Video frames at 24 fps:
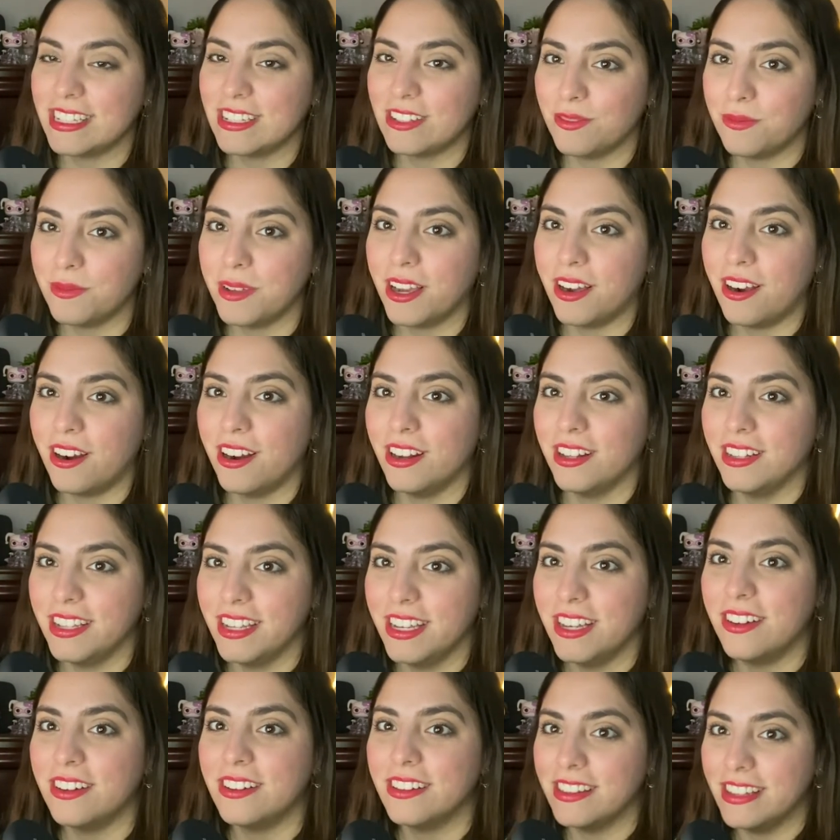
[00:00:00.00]
to be
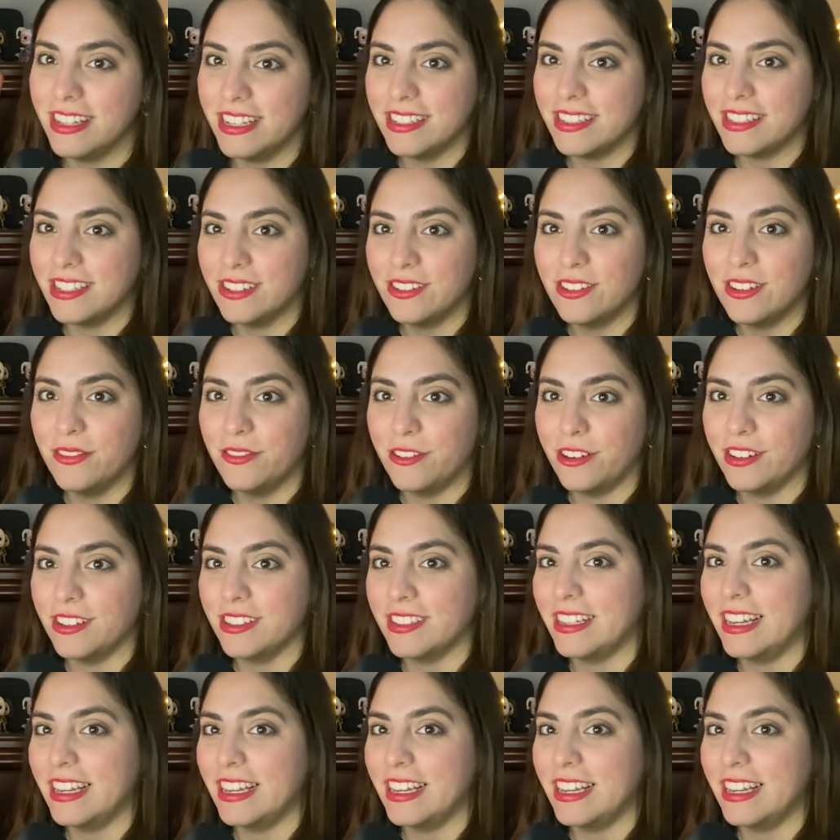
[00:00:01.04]
Harley on this universe.